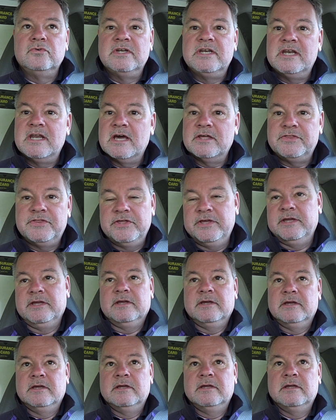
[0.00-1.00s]

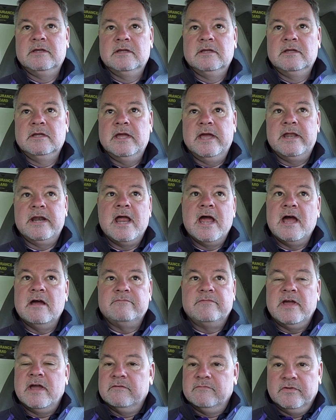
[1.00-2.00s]
nothing and
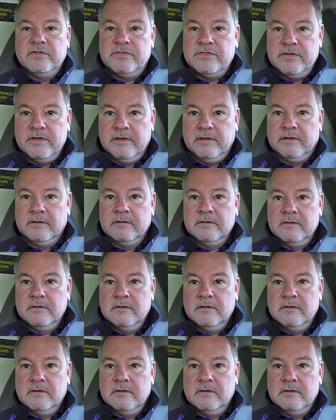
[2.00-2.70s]
have everything